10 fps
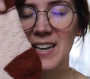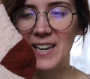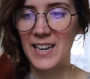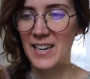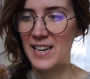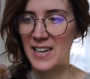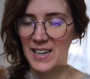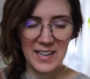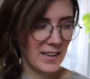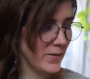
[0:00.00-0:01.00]

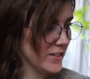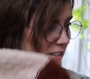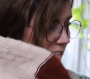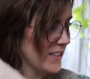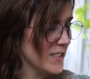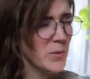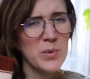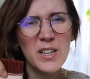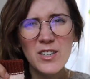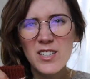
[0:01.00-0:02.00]
I wonder, is it
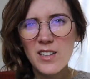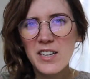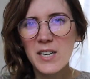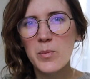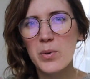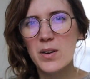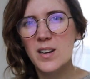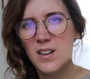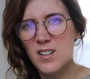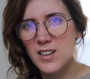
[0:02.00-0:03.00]
weird to like put
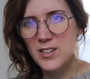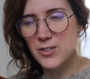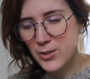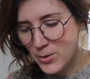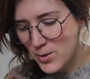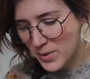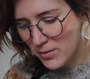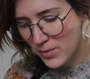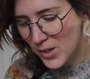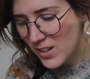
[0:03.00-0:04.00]
it on and show you my
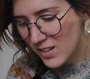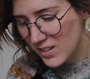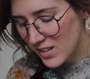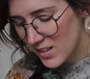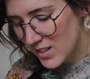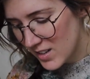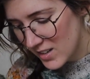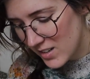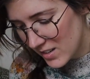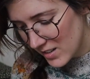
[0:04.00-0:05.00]
foot?
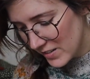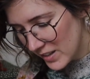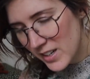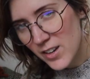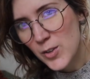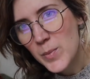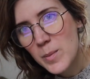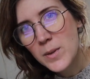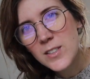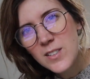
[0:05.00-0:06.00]
I feel like other
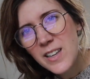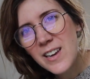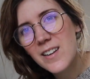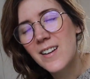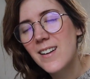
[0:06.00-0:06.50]
people do that.